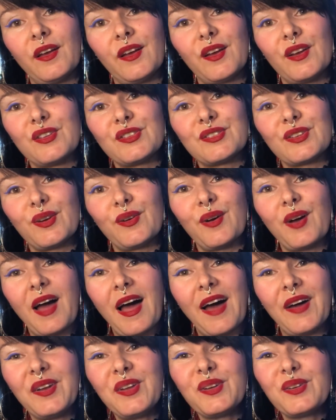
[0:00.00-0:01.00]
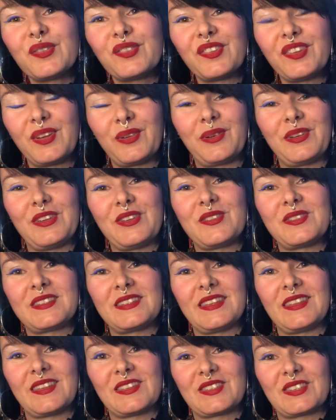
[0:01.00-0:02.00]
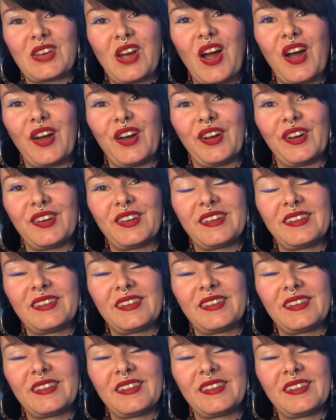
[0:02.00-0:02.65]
So how do you feel when you see this card?